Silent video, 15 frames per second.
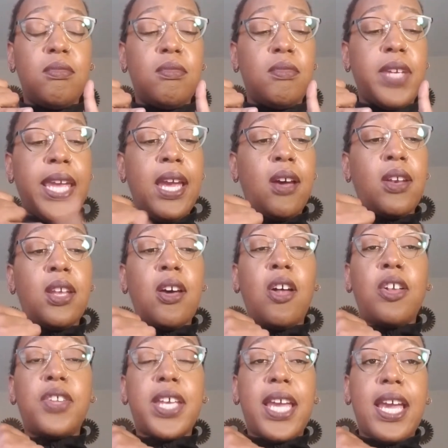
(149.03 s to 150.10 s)
counting
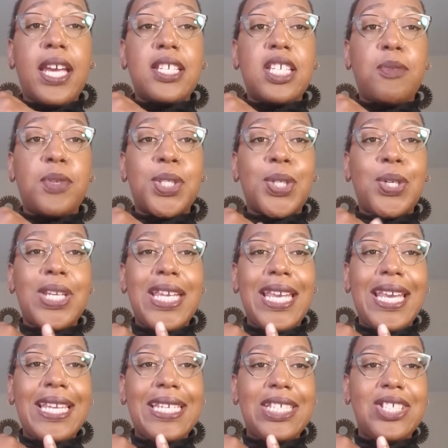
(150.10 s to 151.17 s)
all the cash that was on
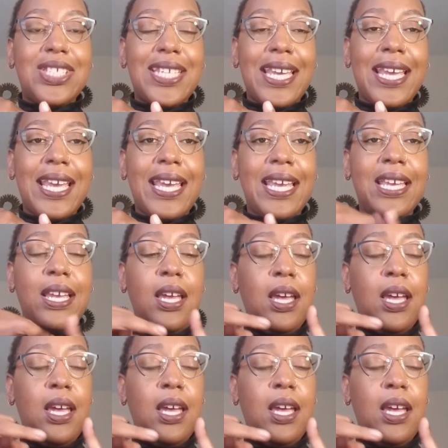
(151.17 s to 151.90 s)
hand each day.